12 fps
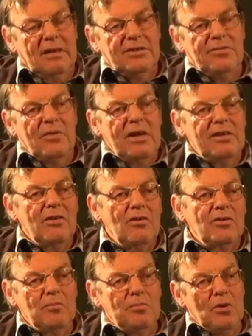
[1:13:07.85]
is written
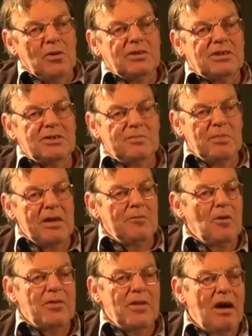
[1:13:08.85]
on your books as
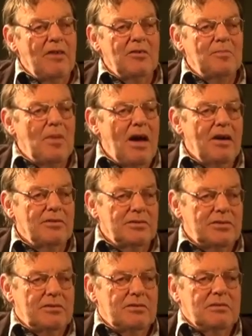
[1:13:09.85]
being worth a hundred
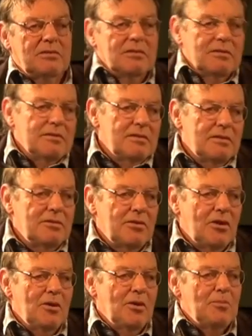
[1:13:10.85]
pounds,
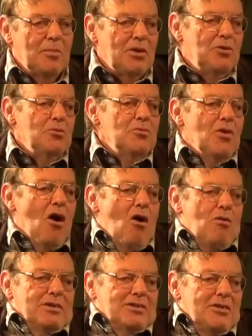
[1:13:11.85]
but you
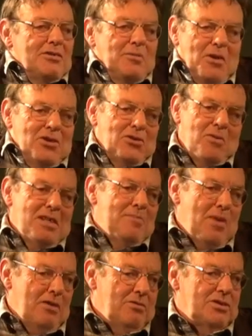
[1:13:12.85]
know it's only worth twenty
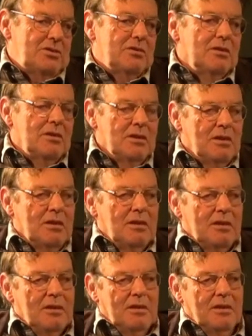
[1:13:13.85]
pounds.
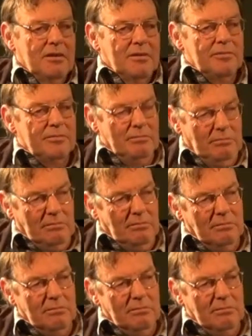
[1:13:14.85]
Uh,